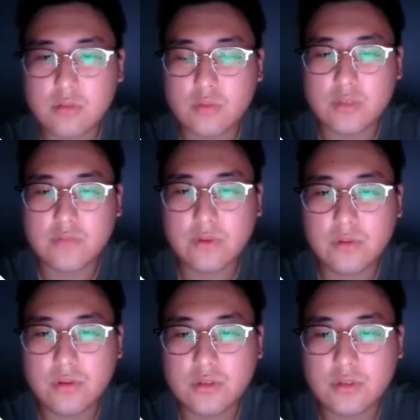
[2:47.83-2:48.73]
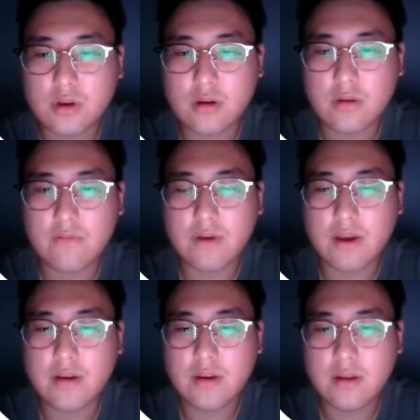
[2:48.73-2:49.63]
was focused on
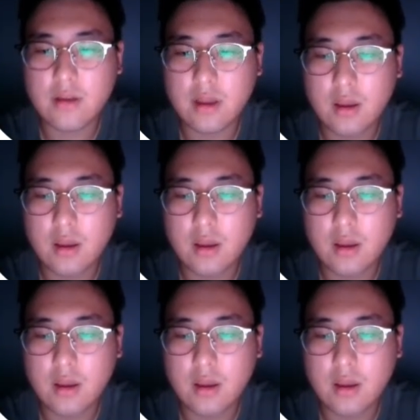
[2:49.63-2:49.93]
finding